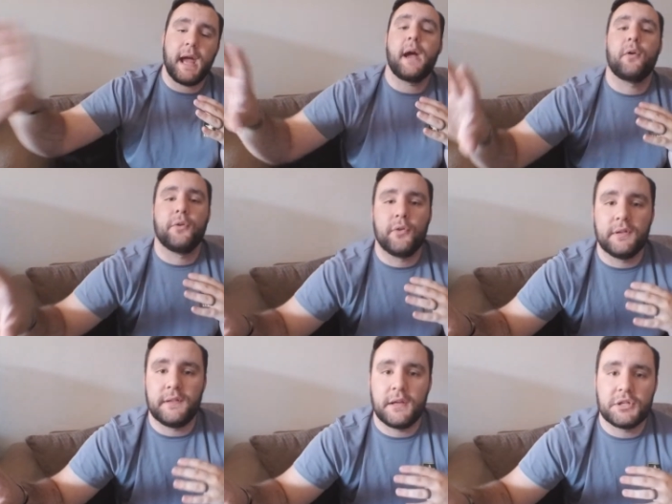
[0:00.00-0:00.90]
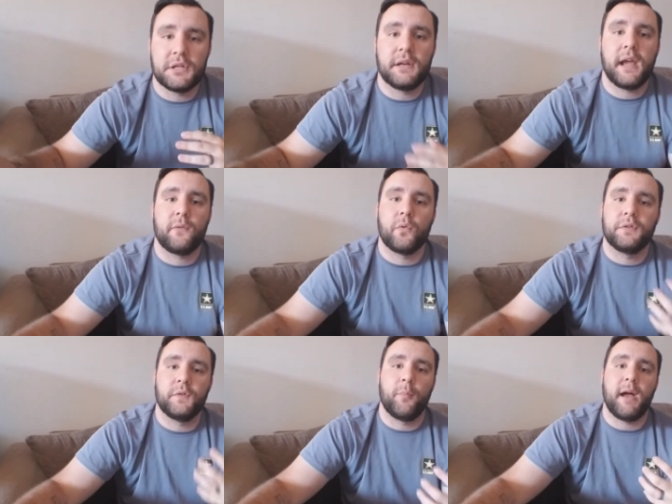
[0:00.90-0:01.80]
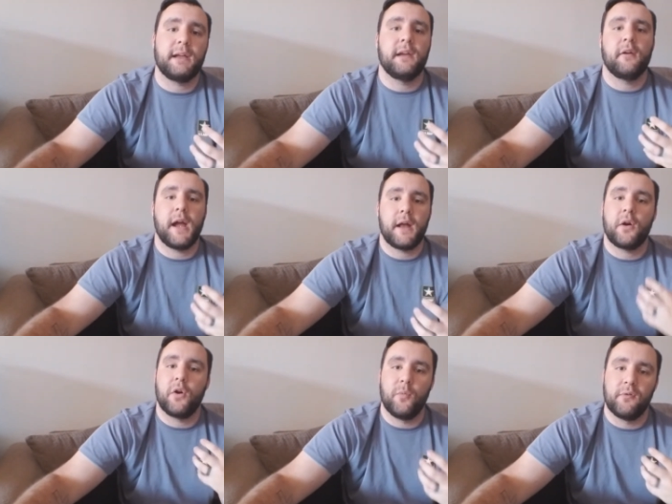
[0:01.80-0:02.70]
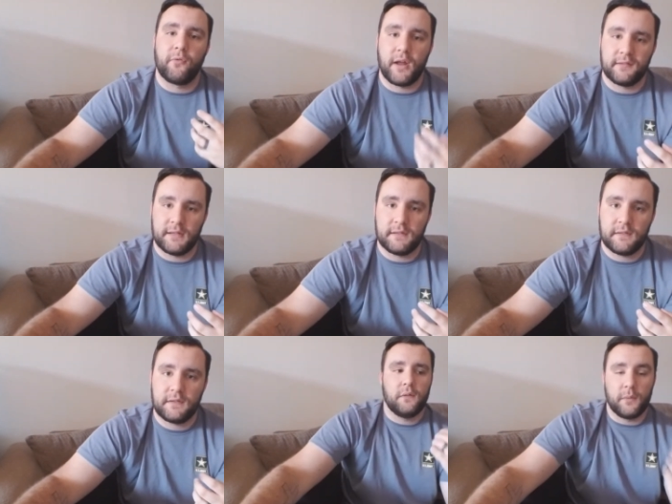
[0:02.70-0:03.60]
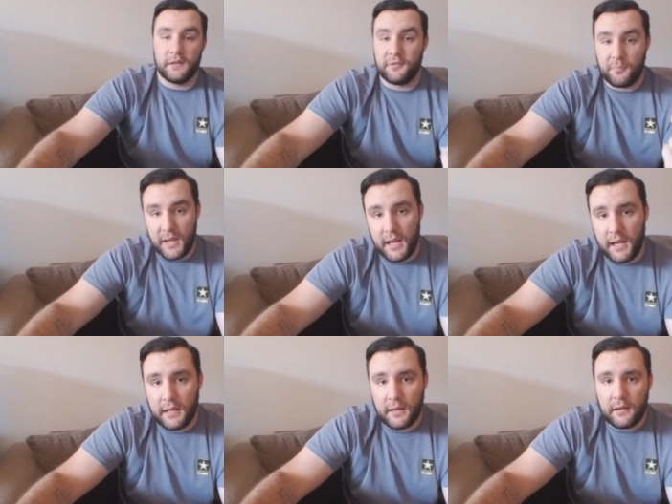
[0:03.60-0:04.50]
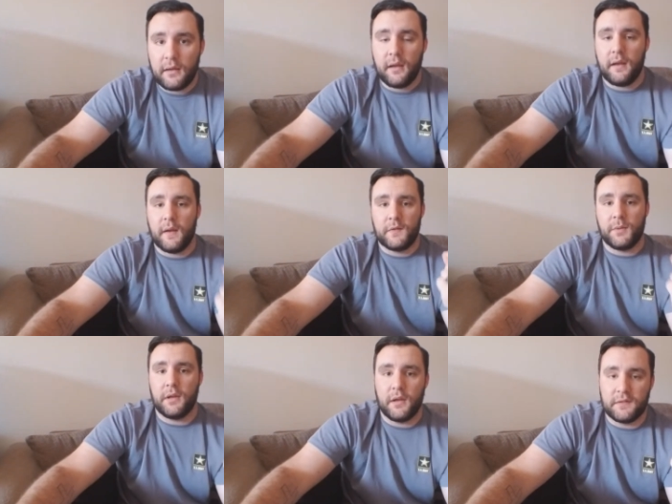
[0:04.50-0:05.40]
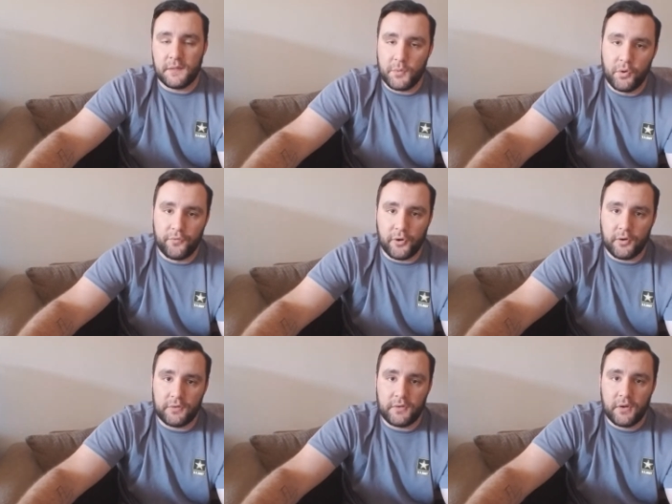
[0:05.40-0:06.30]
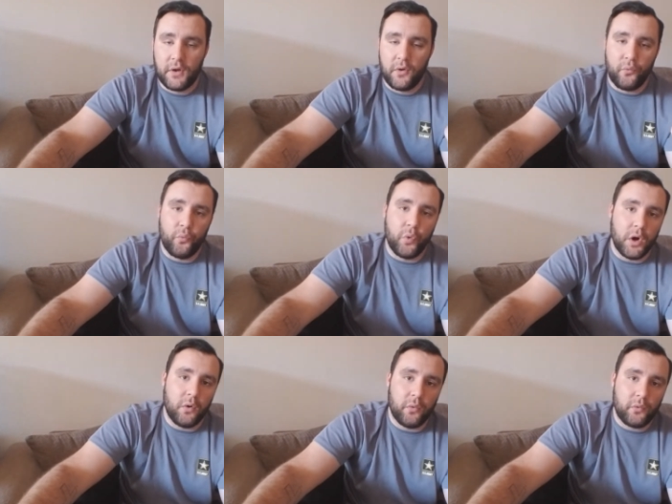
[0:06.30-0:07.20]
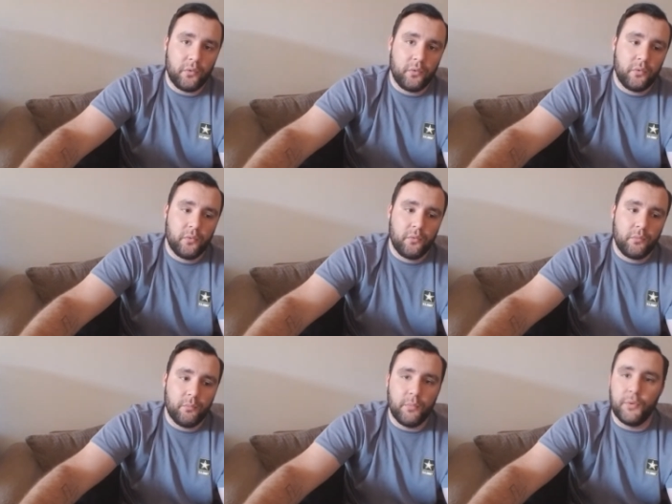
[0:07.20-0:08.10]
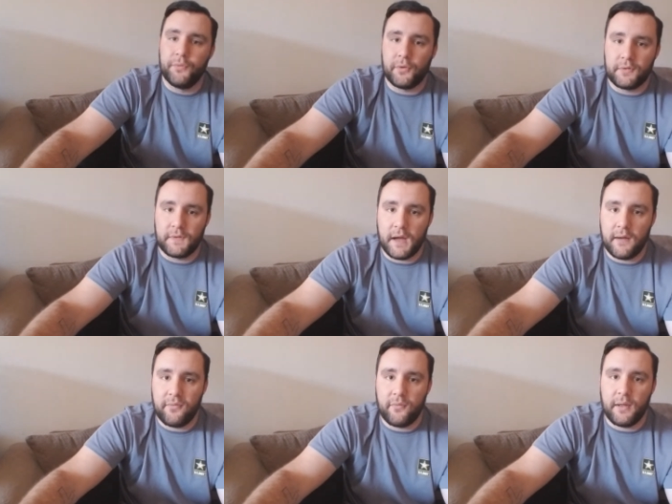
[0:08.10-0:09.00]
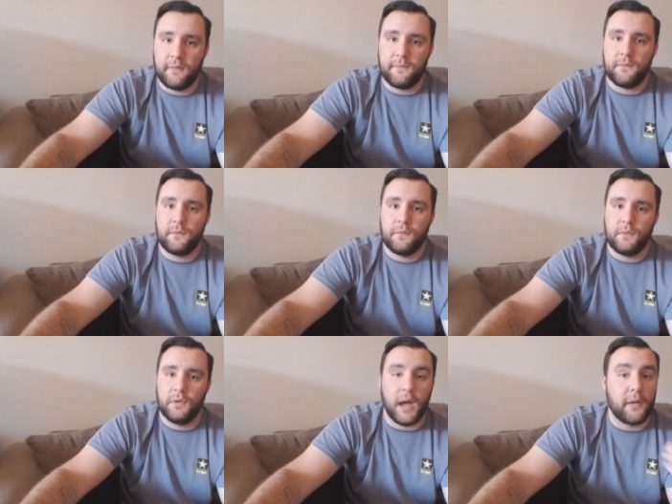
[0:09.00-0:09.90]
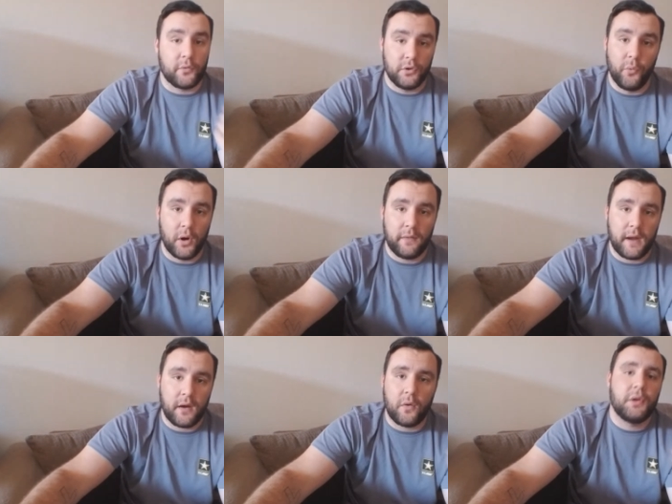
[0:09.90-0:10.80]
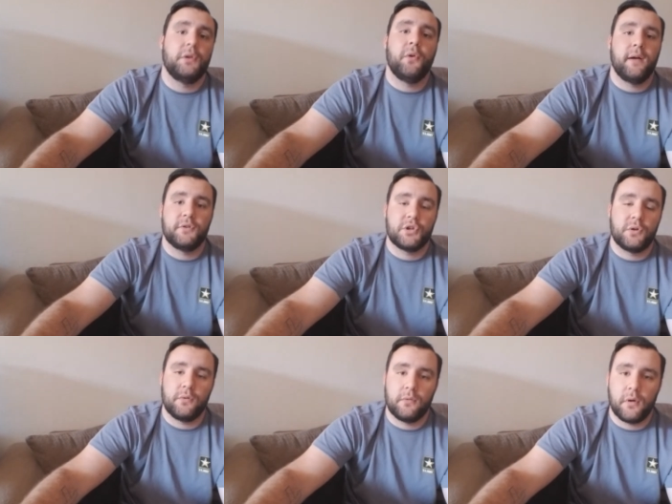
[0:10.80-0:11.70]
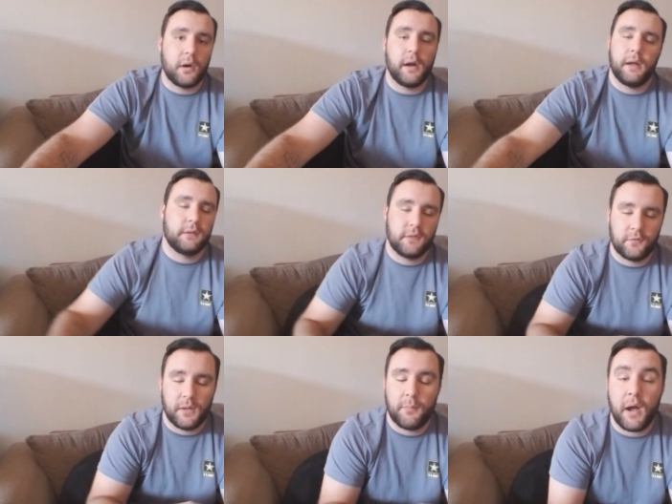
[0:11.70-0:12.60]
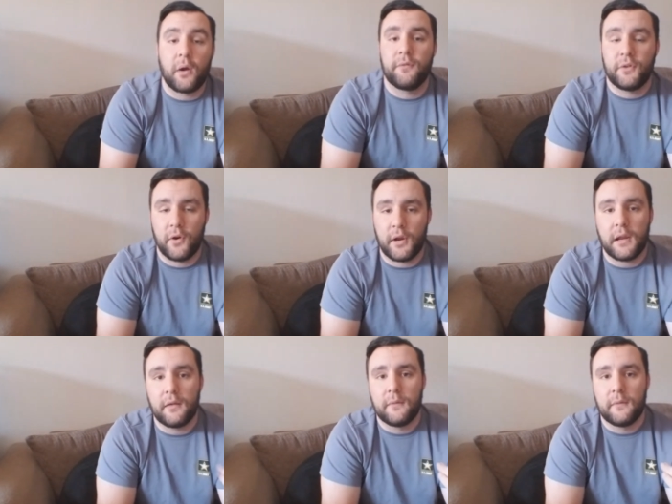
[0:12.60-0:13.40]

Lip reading: at her duty station and we're still back here at our home of residence. The reason being is because the movers won't move your stuff if either you weren't there or you don't have a general, or a power of attorney.